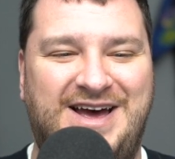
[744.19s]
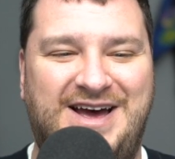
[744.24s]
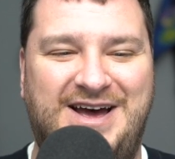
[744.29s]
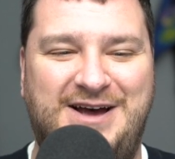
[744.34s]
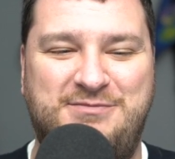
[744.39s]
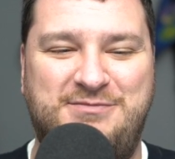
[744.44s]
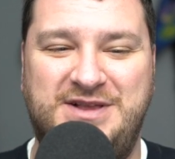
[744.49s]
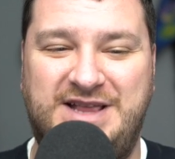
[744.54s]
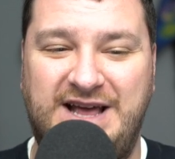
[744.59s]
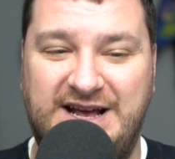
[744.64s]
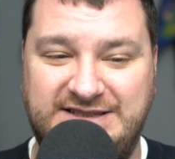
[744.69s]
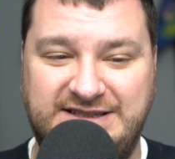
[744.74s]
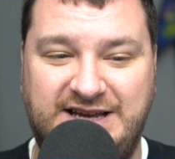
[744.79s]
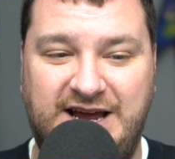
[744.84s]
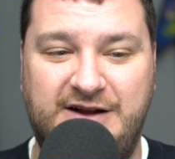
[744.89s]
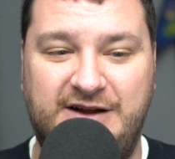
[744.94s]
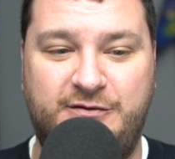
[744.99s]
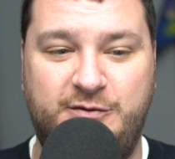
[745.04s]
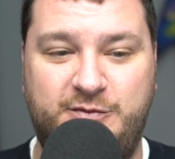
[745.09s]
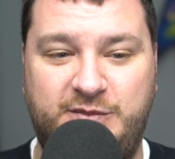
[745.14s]
But that's
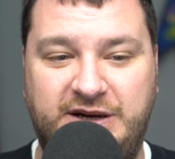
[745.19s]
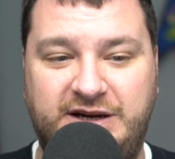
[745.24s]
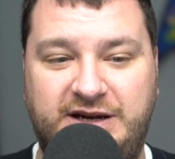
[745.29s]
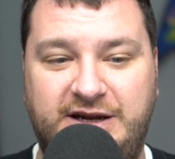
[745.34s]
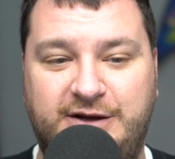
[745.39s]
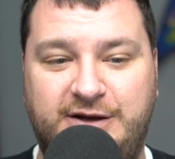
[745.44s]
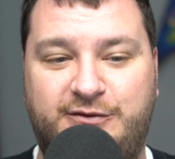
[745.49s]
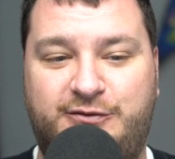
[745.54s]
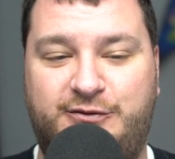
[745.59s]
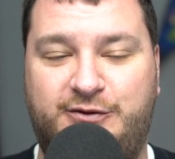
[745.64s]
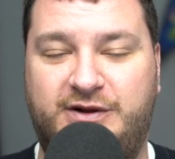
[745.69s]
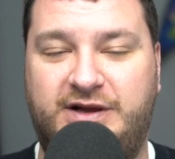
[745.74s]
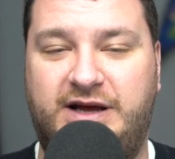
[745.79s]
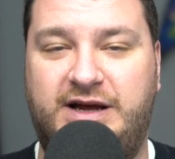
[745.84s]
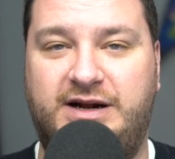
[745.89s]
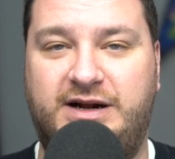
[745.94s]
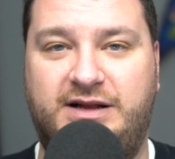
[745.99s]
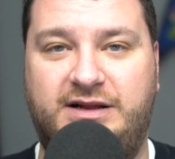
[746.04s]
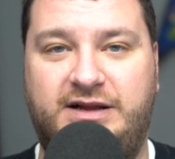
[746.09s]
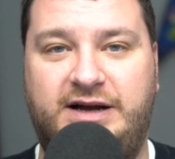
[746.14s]
kind of a big deal for a
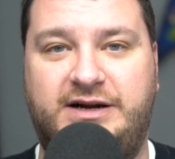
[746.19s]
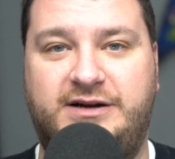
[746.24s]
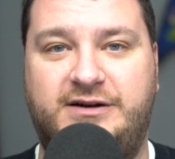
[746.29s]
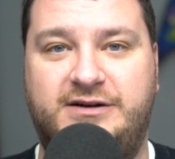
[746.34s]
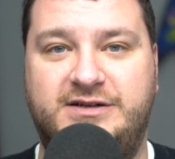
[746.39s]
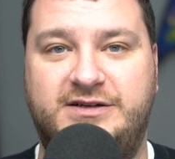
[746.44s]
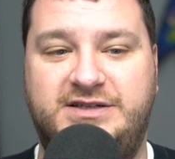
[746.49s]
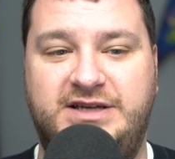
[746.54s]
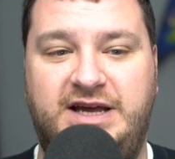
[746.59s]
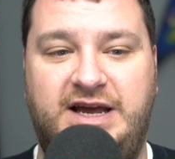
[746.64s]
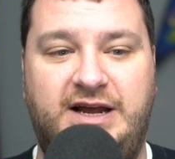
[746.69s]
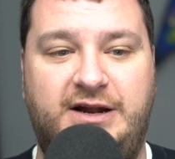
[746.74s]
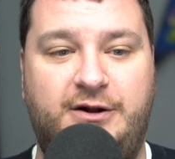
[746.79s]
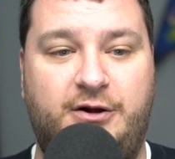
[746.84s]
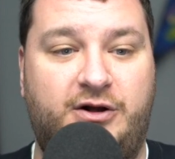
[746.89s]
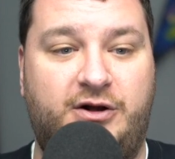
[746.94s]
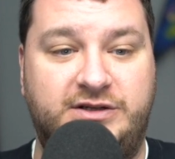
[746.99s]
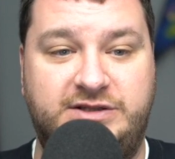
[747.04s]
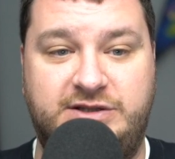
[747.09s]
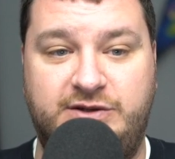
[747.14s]
lot of collectors, and
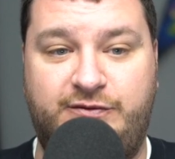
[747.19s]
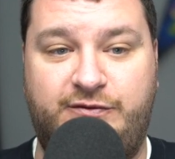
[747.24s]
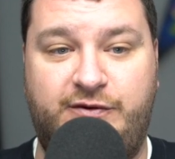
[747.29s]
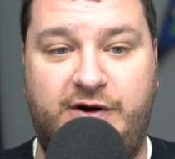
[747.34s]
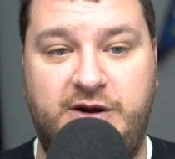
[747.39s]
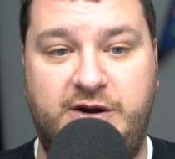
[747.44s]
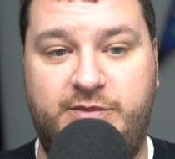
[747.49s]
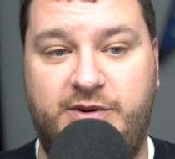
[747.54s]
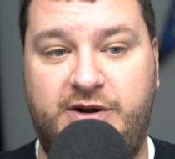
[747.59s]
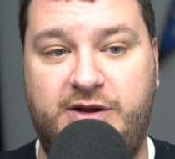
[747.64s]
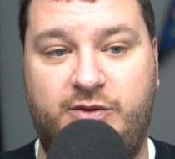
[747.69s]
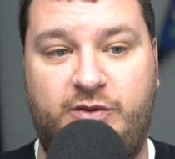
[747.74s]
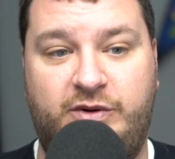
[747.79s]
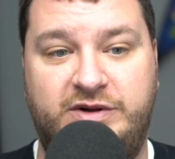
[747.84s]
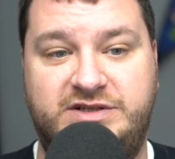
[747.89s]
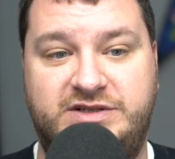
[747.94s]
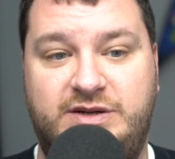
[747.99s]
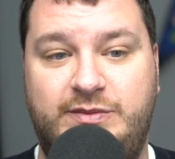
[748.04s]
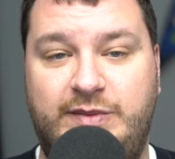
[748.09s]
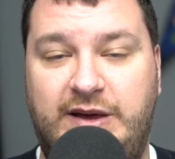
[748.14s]
also for anybody that
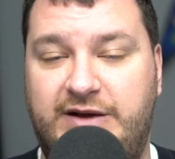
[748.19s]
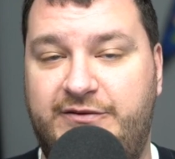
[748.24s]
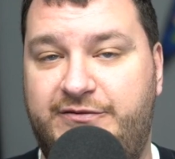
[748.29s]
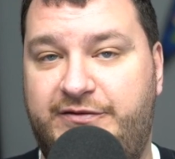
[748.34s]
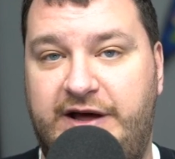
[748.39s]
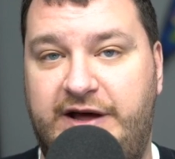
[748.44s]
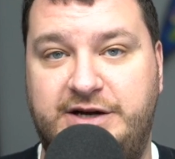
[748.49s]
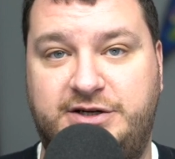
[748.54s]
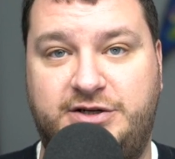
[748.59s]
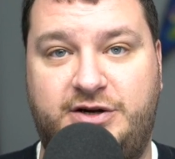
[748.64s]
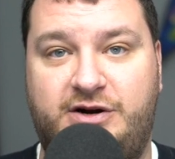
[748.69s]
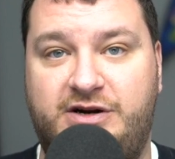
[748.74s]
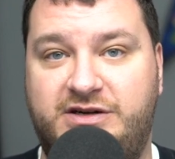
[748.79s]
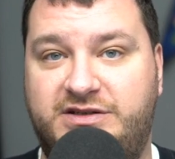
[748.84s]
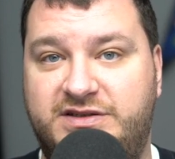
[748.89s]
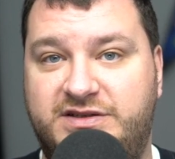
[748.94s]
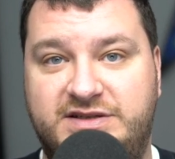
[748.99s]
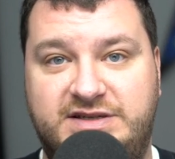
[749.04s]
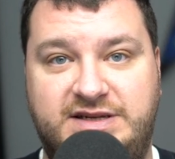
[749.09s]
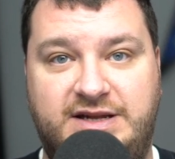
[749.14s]
wants to make flash
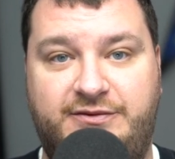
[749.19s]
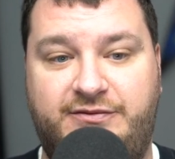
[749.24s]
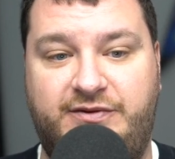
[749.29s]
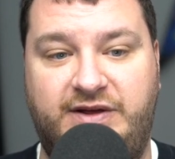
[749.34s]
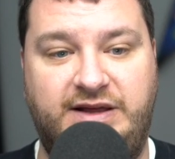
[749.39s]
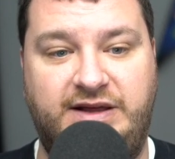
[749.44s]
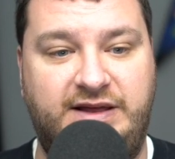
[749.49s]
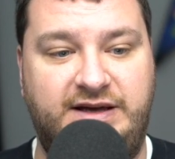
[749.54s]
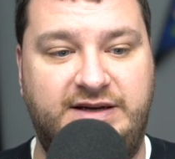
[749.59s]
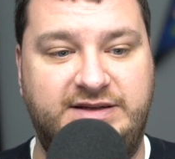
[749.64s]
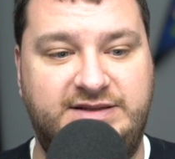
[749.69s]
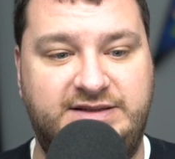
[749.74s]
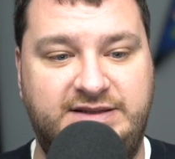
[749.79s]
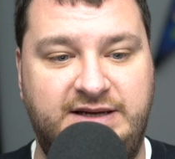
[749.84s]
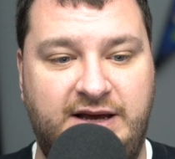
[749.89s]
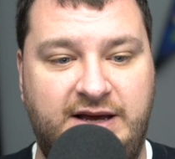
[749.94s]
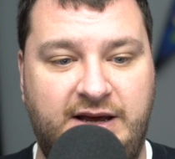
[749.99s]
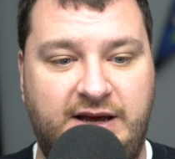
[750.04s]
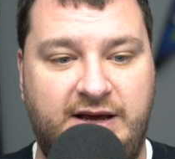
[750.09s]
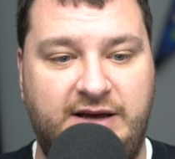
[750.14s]
carts and stuff like this.